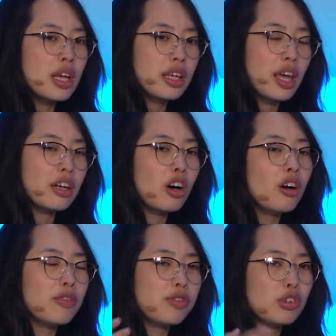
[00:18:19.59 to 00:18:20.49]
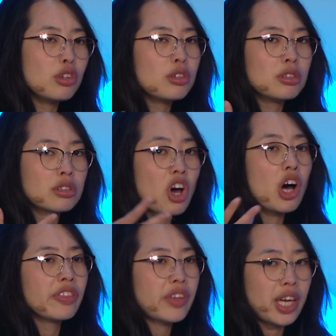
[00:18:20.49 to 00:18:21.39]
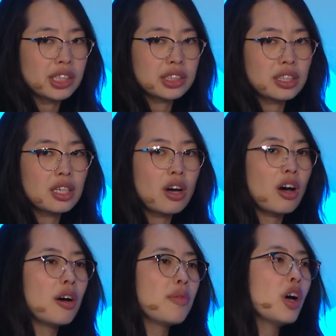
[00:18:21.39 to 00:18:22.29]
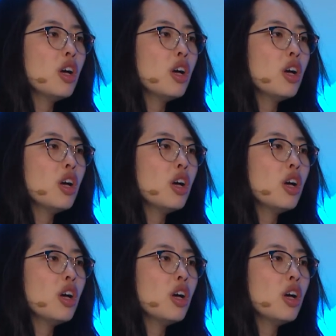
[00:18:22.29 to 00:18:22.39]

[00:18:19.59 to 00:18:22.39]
get a full context of